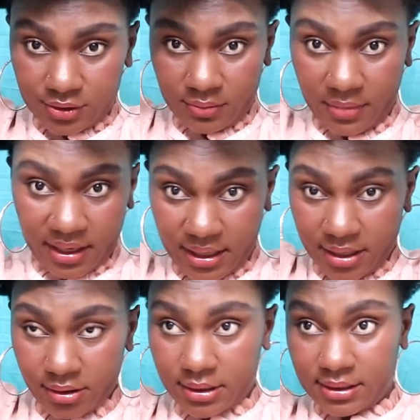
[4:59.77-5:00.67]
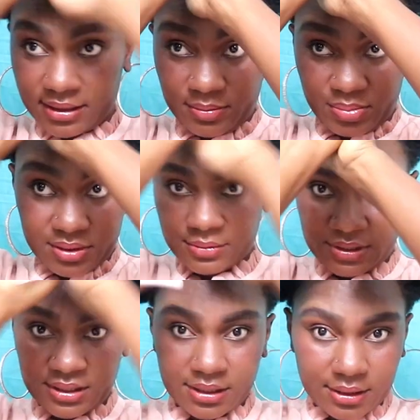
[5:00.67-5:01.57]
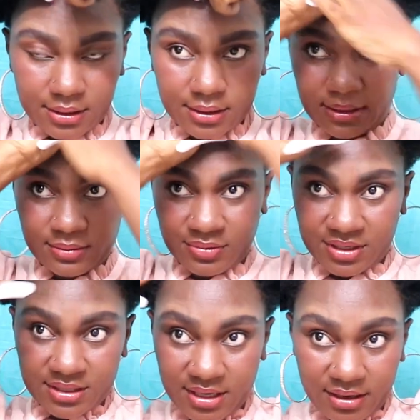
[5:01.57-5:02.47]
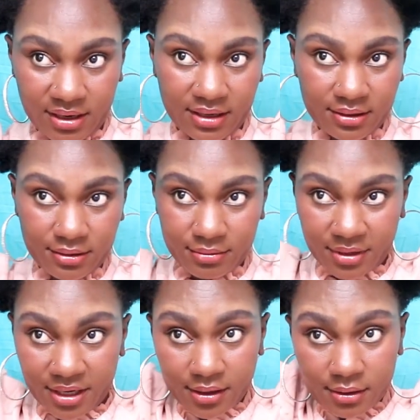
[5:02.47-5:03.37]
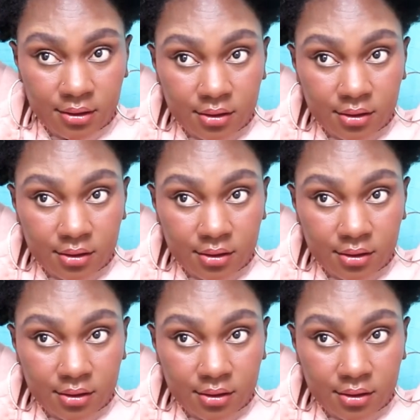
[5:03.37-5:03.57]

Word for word: Using my hair clip, I'm just gonna clip this hair out of the way.